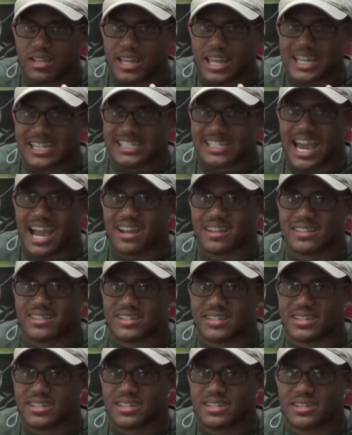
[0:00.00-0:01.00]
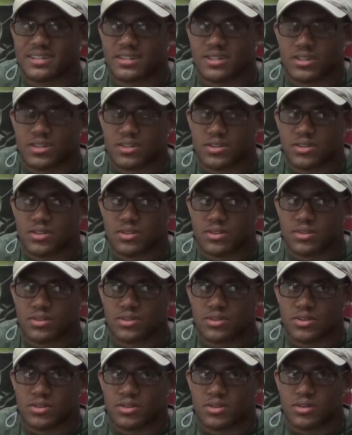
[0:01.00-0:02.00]
exactly
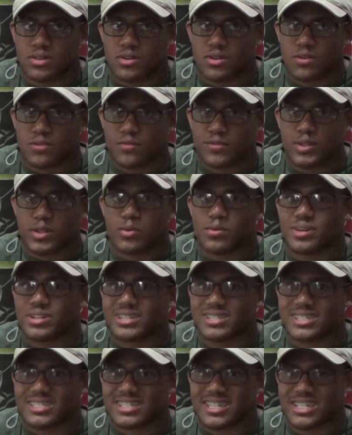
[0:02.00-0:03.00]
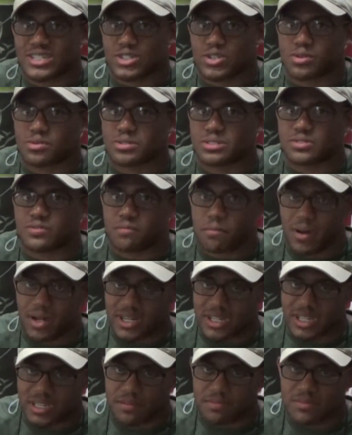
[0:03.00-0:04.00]
fluent in terms of
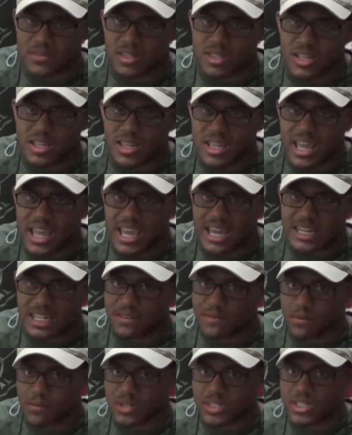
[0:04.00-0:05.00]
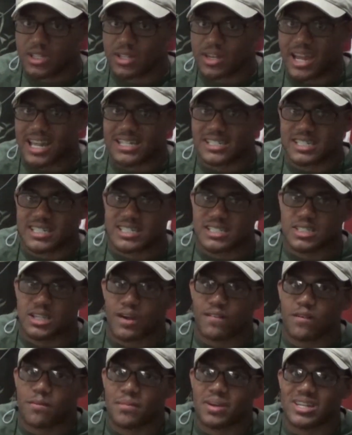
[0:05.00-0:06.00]
money. And even when the United States
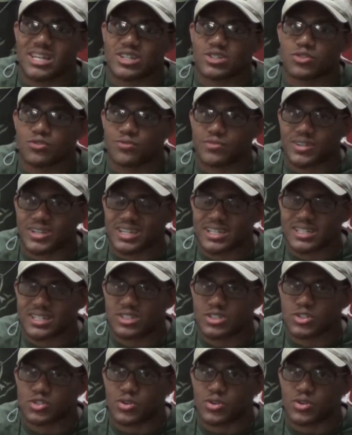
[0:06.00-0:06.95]
government intervened to